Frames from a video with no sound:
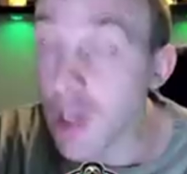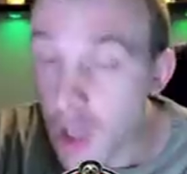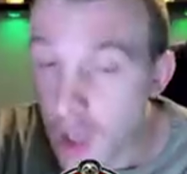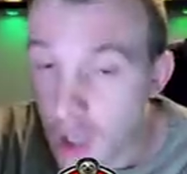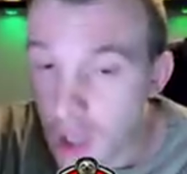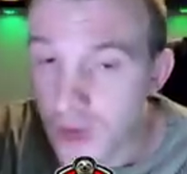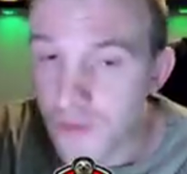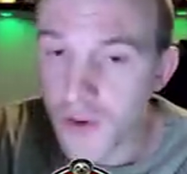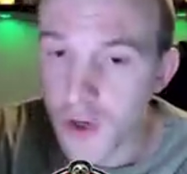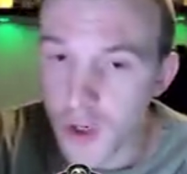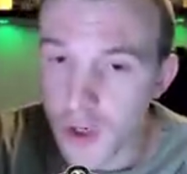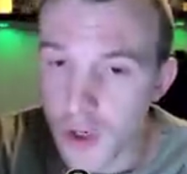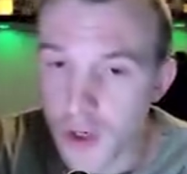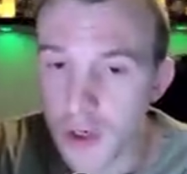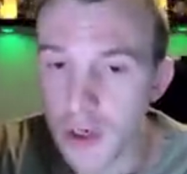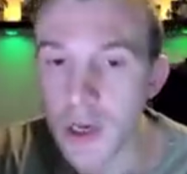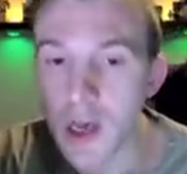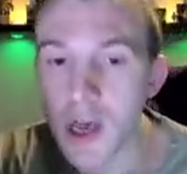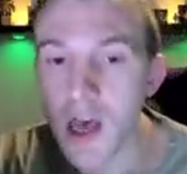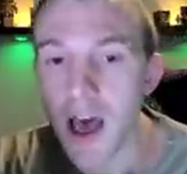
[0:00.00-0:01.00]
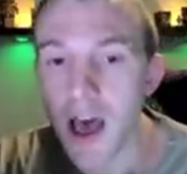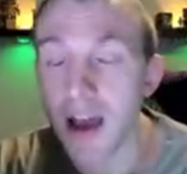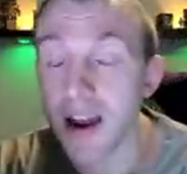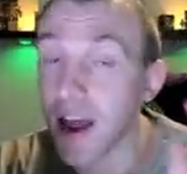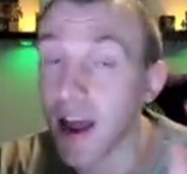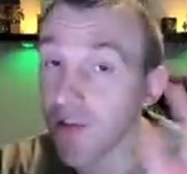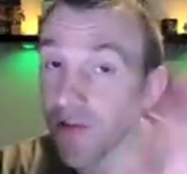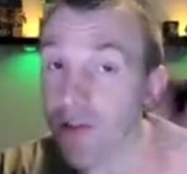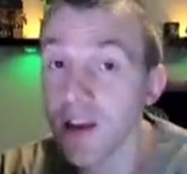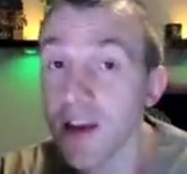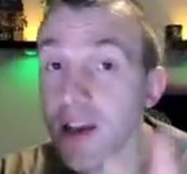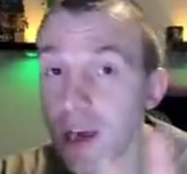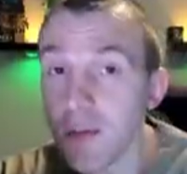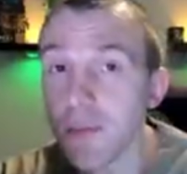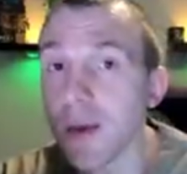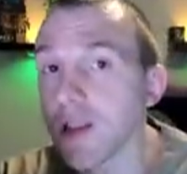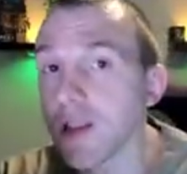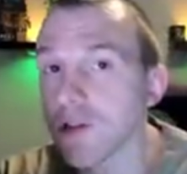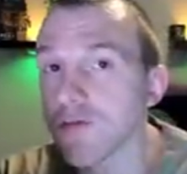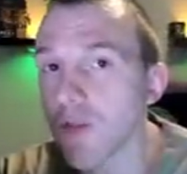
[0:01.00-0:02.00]
he could have done, and I think
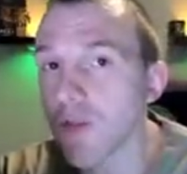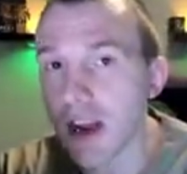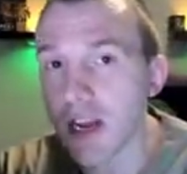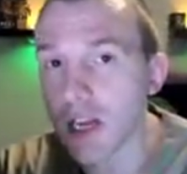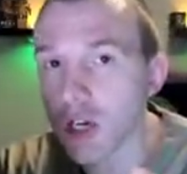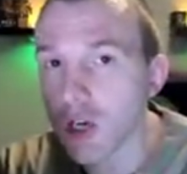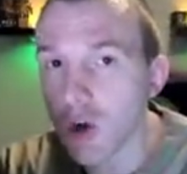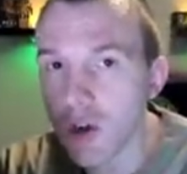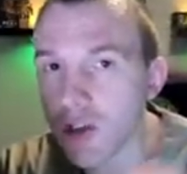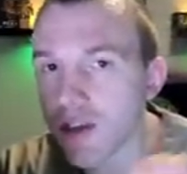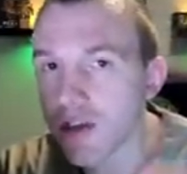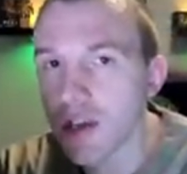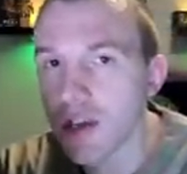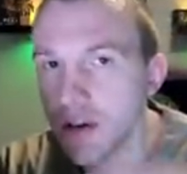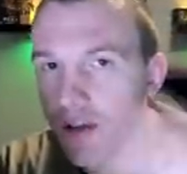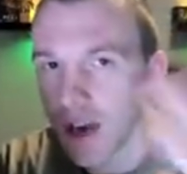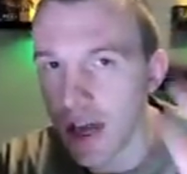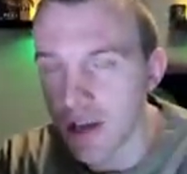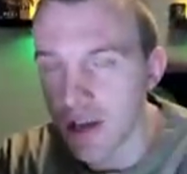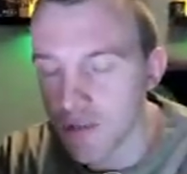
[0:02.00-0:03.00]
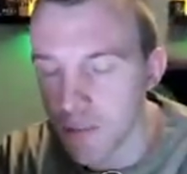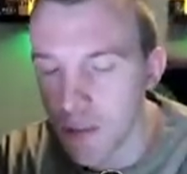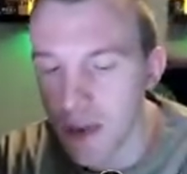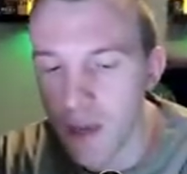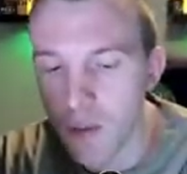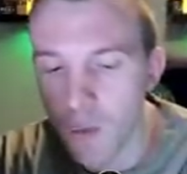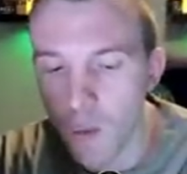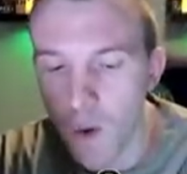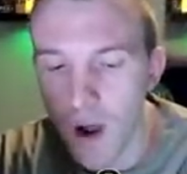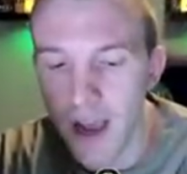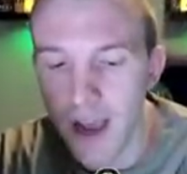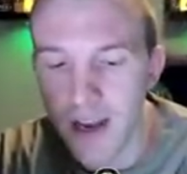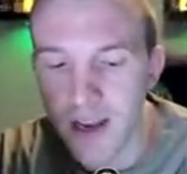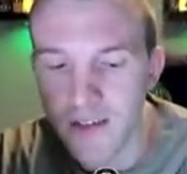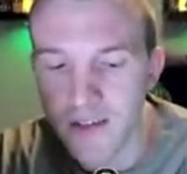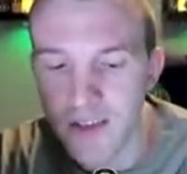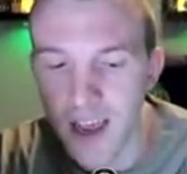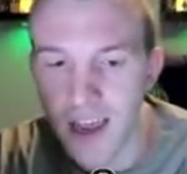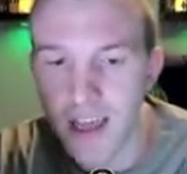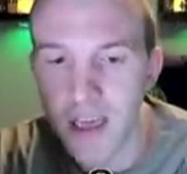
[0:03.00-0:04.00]
he made the right choice here, I'll explain why in
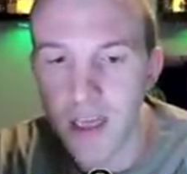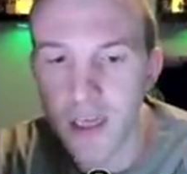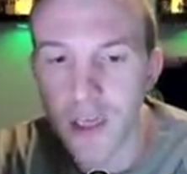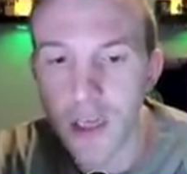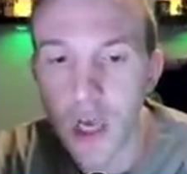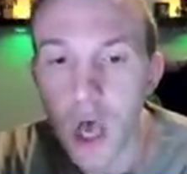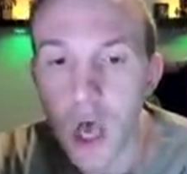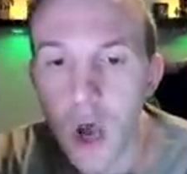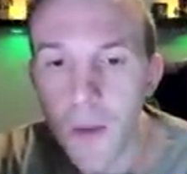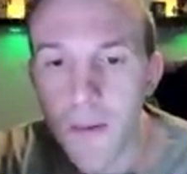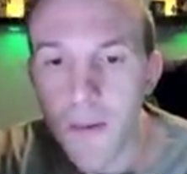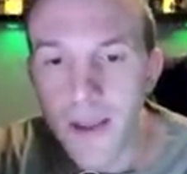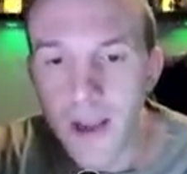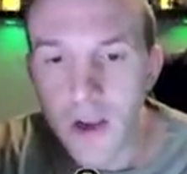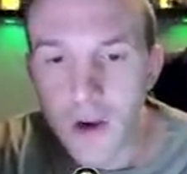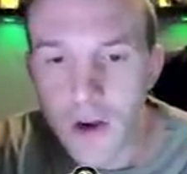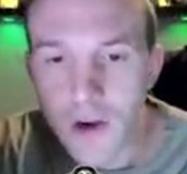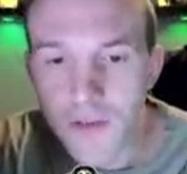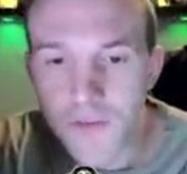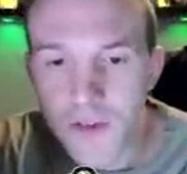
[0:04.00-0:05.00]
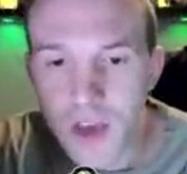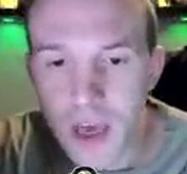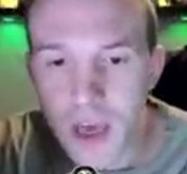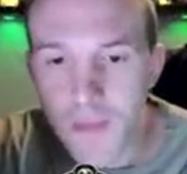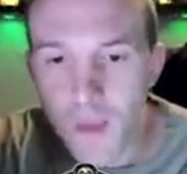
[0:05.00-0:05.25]
a second, but he could have